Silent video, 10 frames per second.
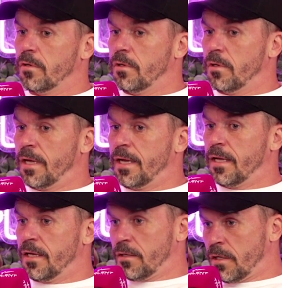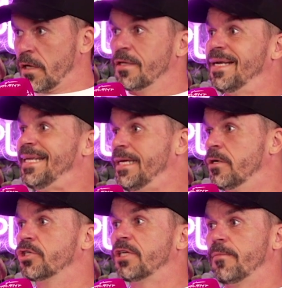either league
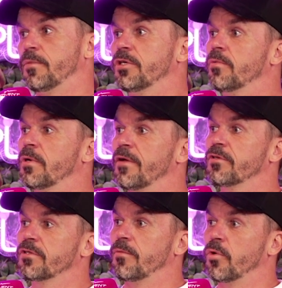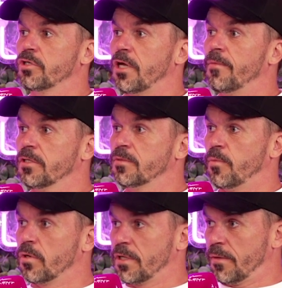or championship, whatever's the more dominant
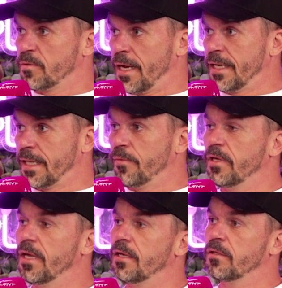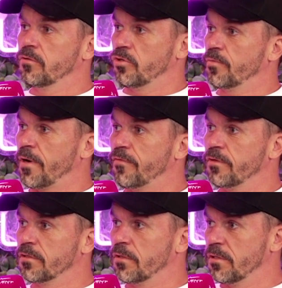sport that was playing that weekend took
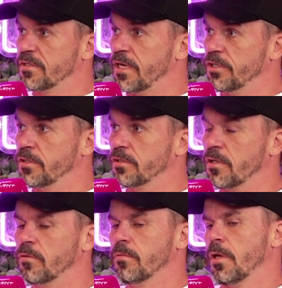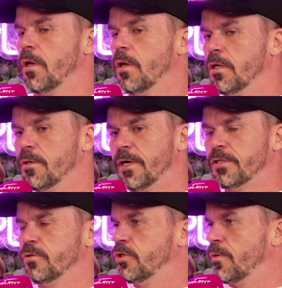preference on the session. So you might
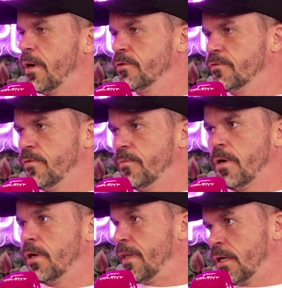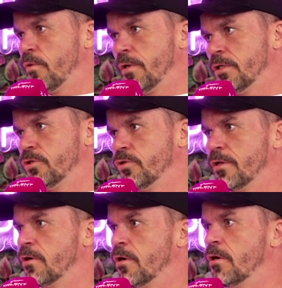do 2 hours of football and then go in and join
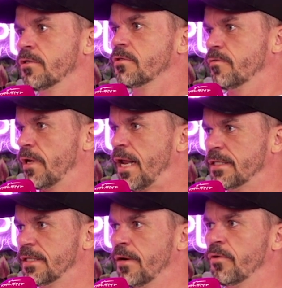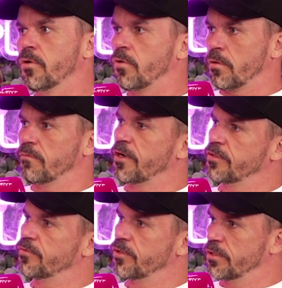the hurlers for the last hour, or vice
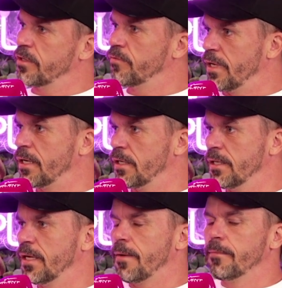versa if we had a league game.